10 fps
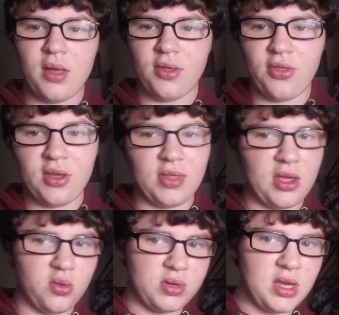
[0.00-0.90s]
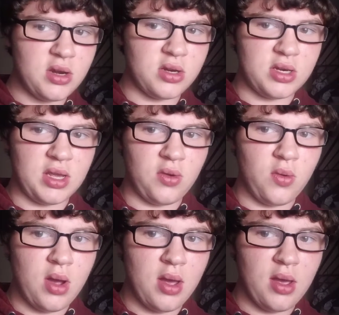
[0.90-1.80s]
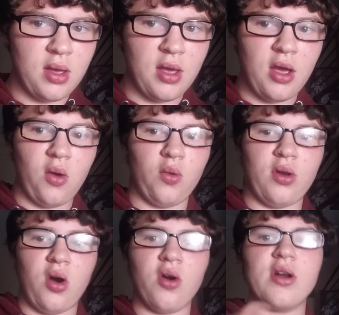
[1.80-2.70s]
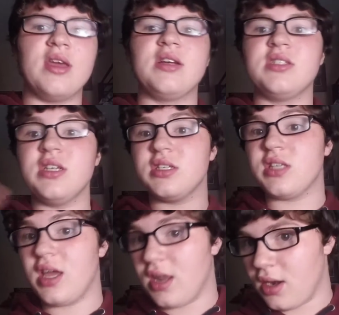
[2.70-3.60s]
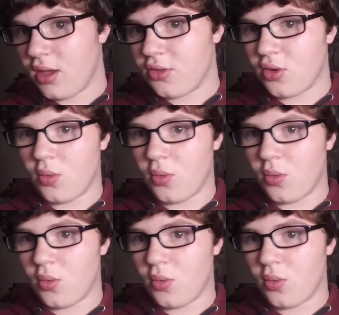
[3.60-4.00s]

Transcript: the thing that you didn't do would already exist in another